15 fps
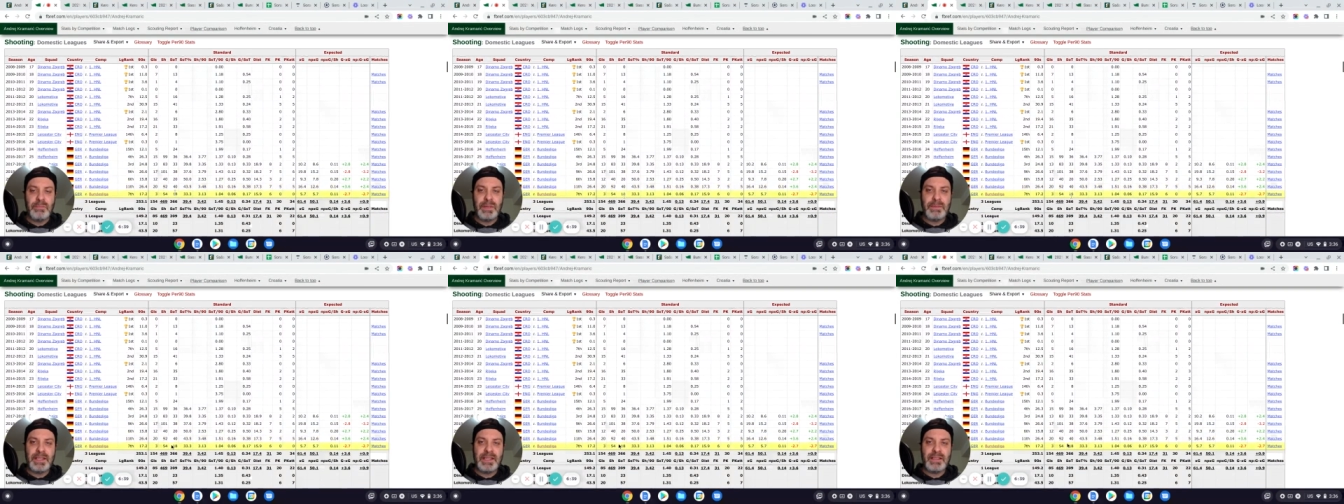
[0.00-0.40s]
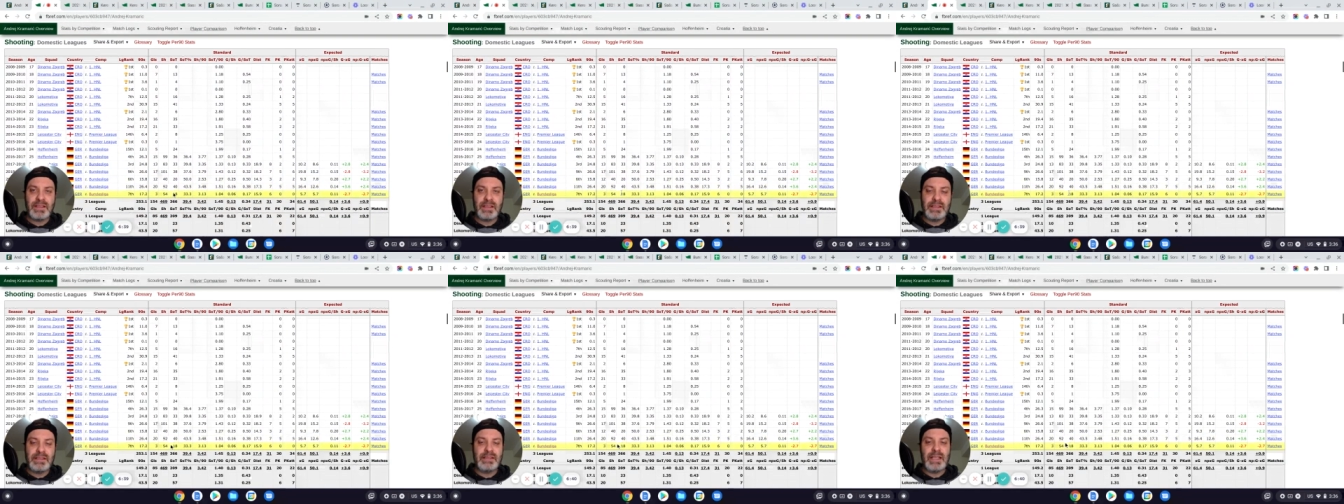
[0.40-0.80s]
But I mean,
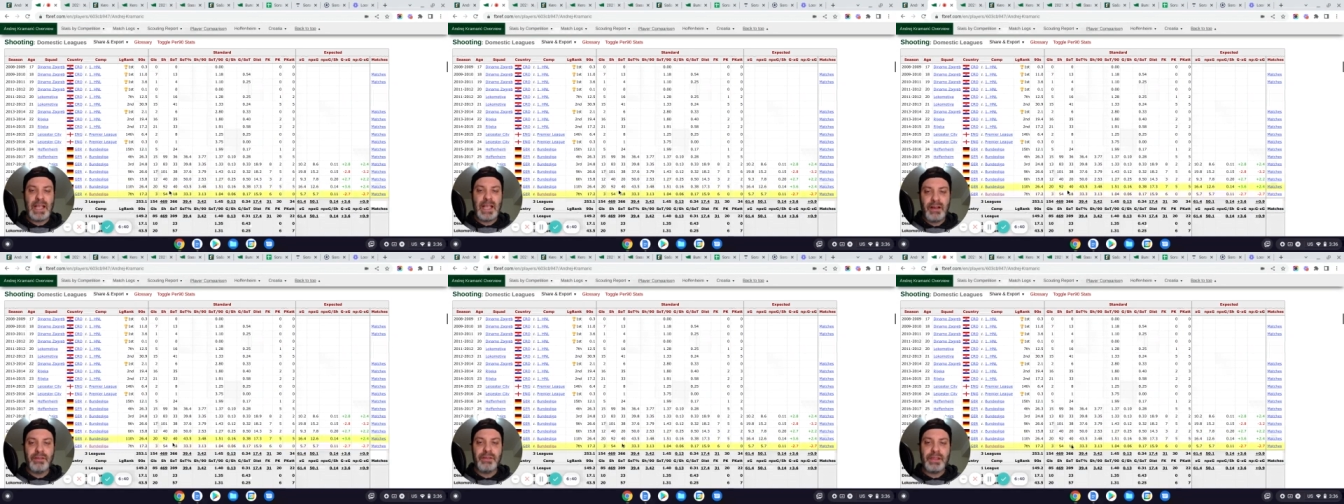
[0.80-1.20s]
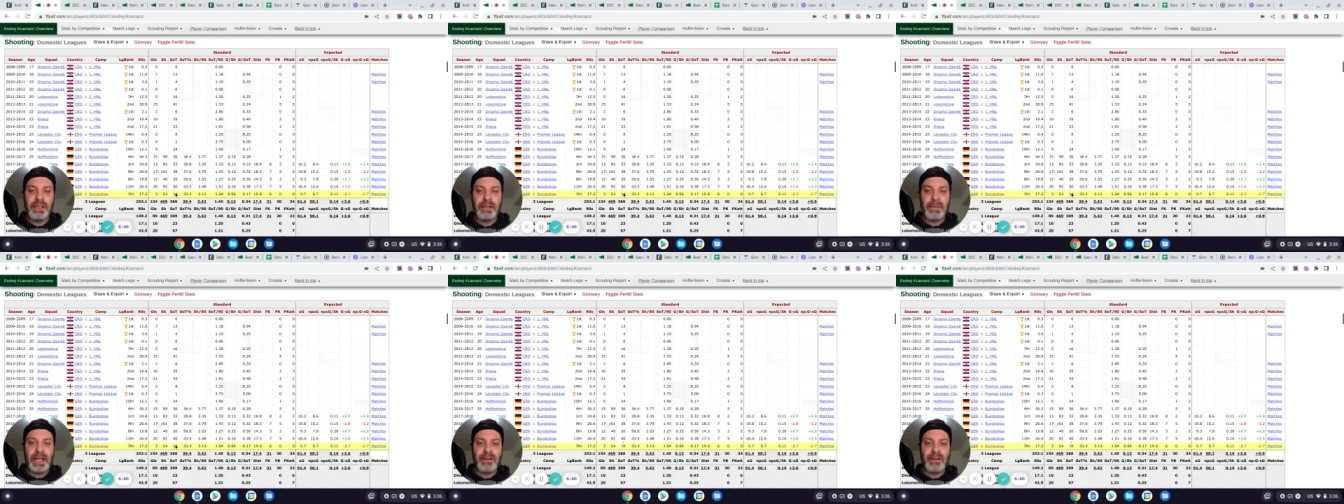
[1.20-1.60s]
there's a
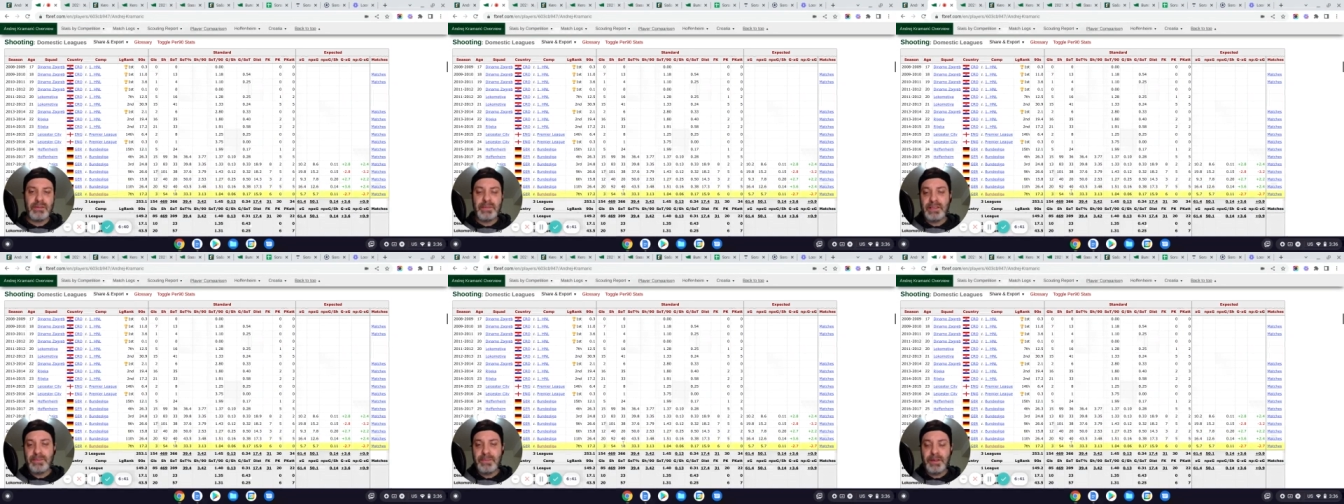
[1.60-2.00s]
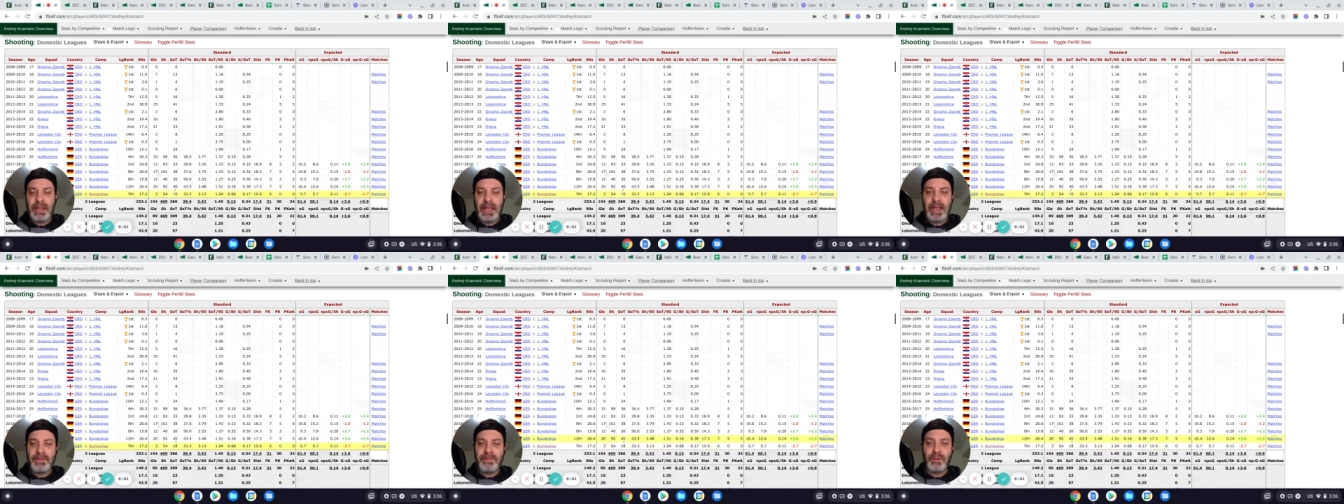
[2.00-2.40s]
healthy amount. I mean, it's
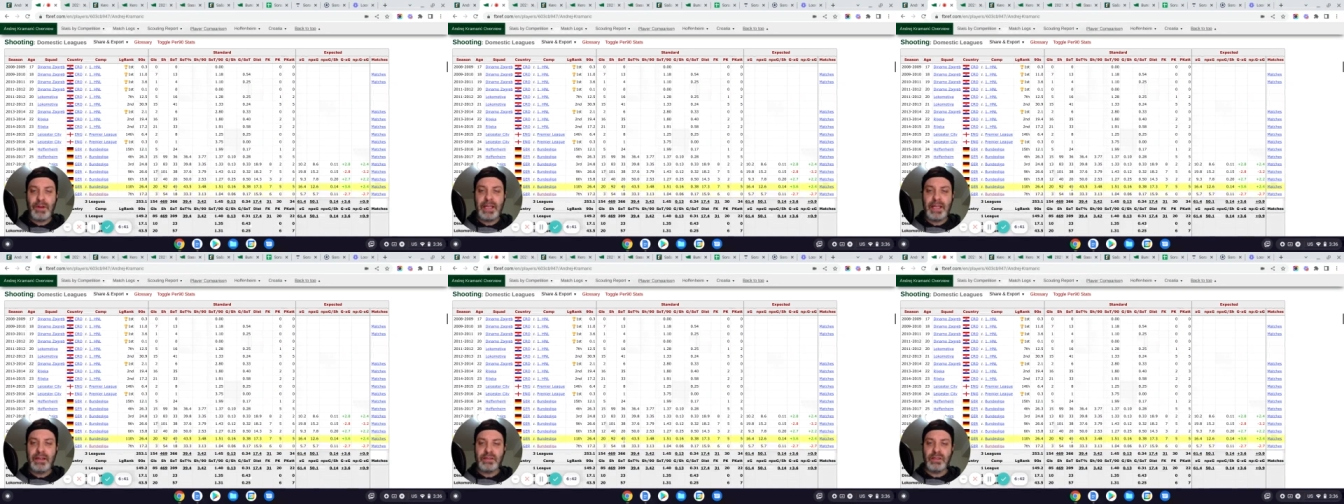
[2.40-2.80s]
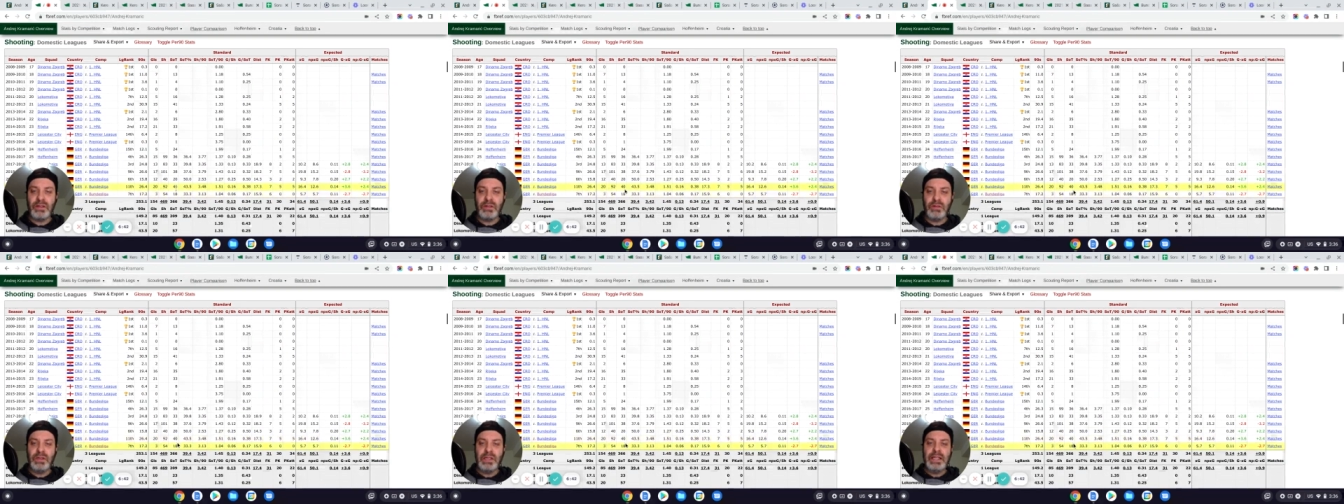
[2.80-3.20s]
about halfway or
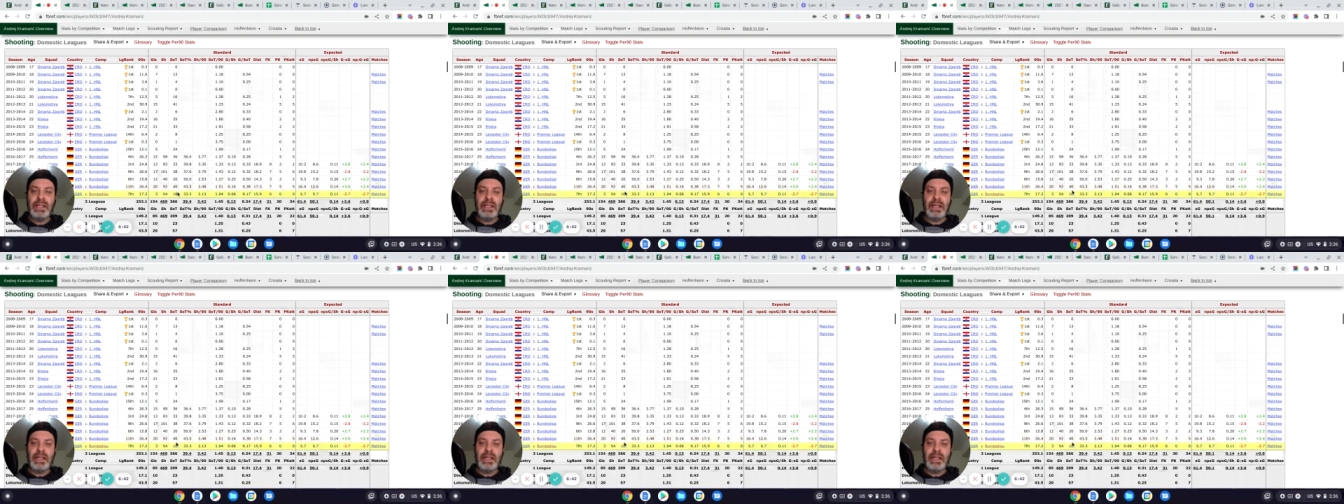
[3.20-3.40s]
so